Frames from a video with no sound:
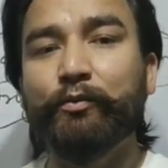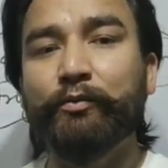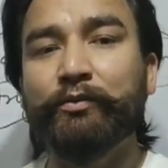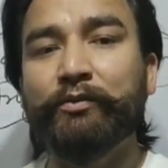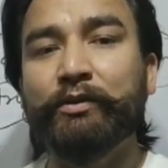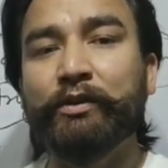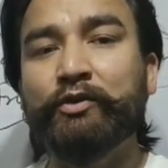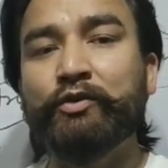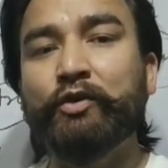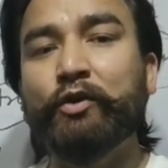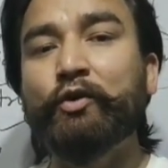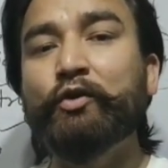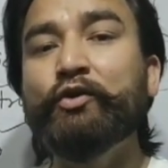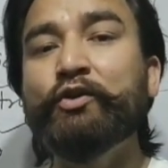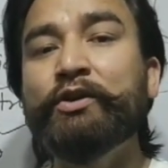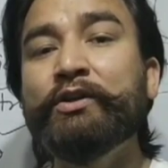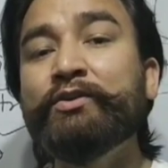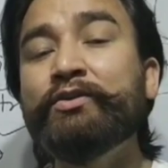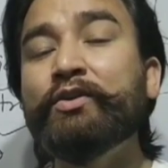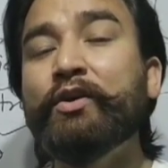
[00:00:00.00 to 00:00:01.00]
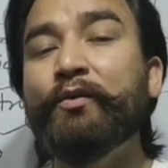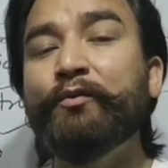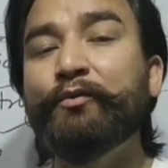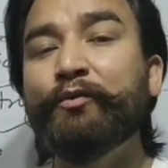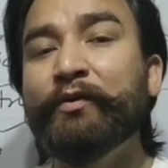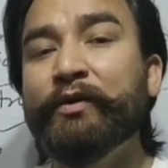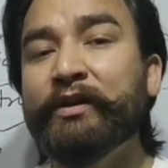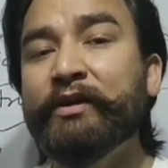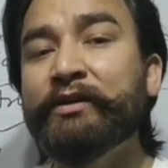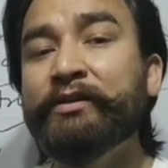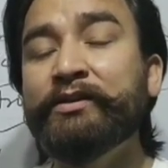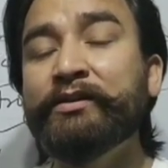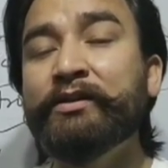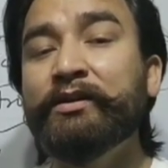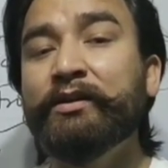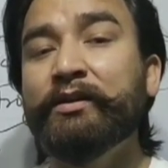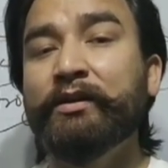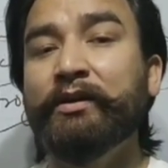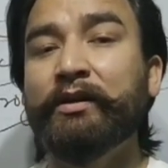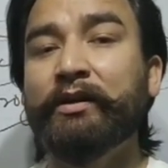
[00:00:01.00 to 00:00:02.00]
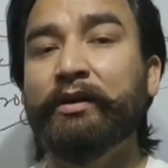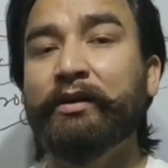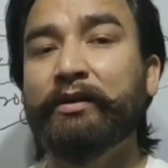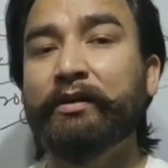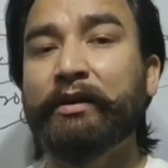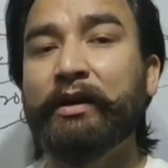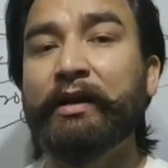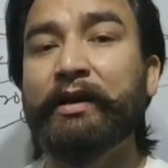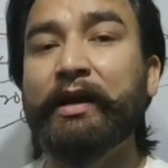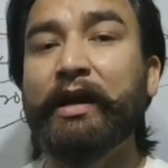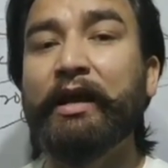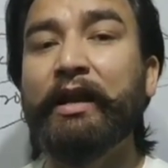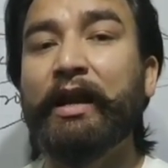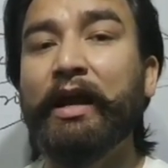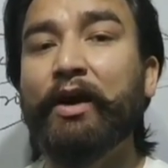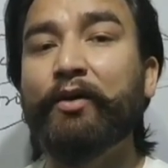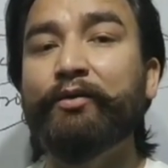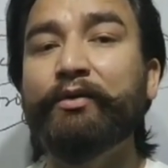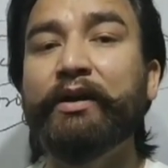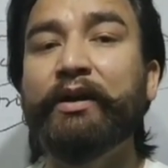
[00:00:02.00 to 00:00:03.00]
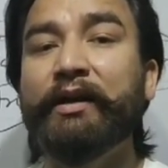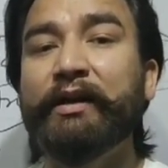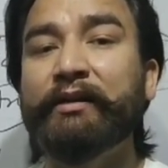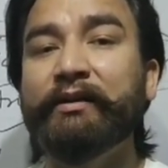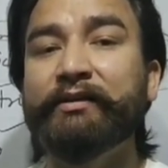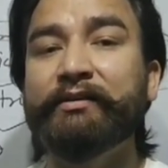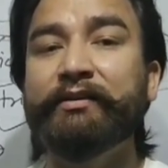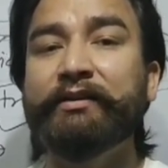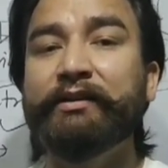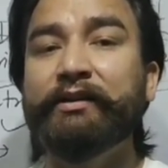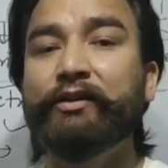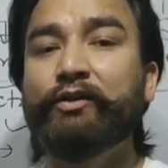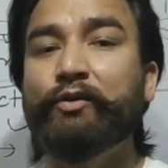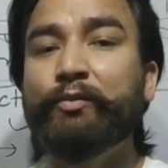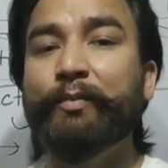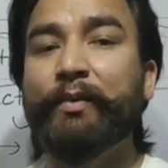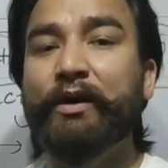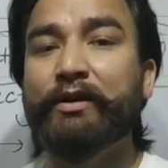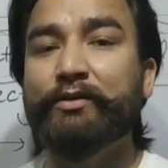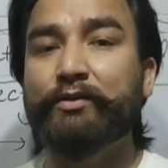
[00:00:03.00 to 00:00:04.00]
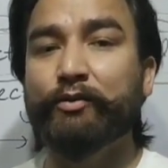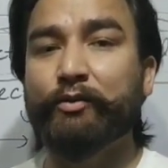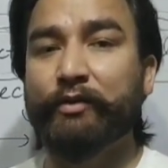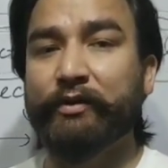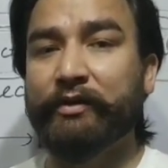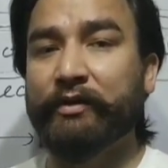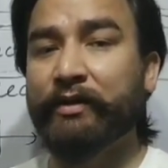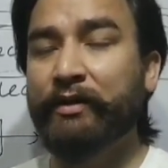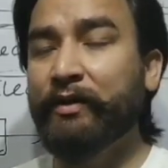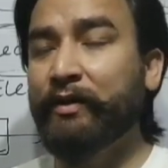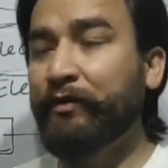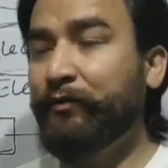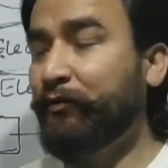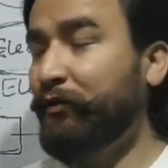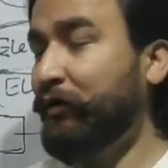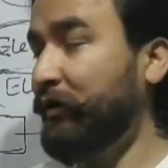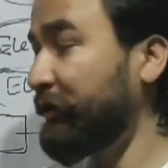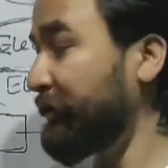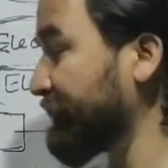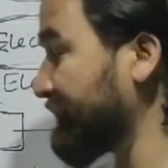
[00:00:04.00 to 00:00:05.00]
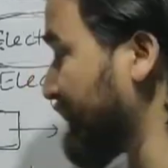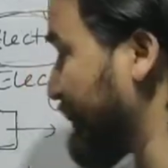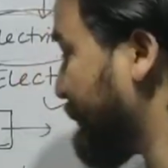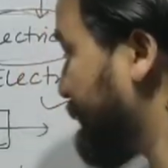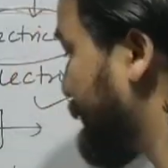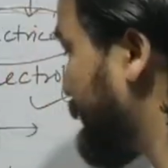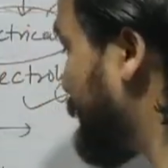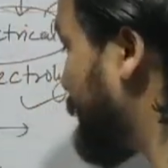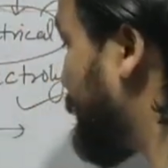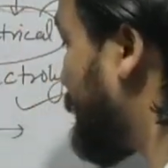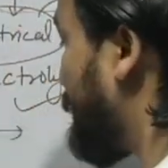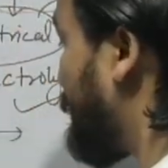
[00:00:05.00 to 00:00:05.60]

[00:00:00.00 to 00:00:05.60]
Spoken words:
the solutions of which can allow the electricity to pass through it. For example,